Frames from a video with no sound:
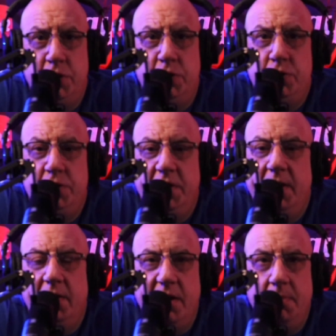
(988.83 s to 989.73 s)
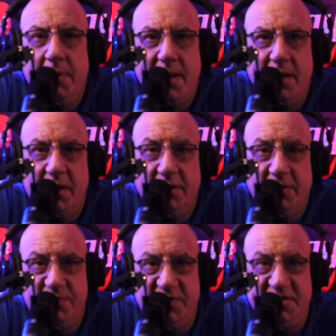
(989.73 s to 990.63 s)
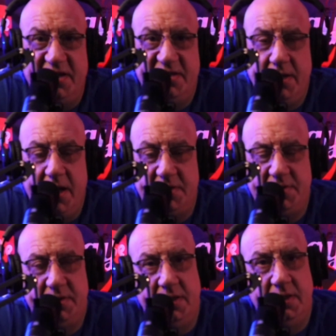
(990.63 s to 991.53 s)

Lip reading: She didn't let him in on nothing for 6 years.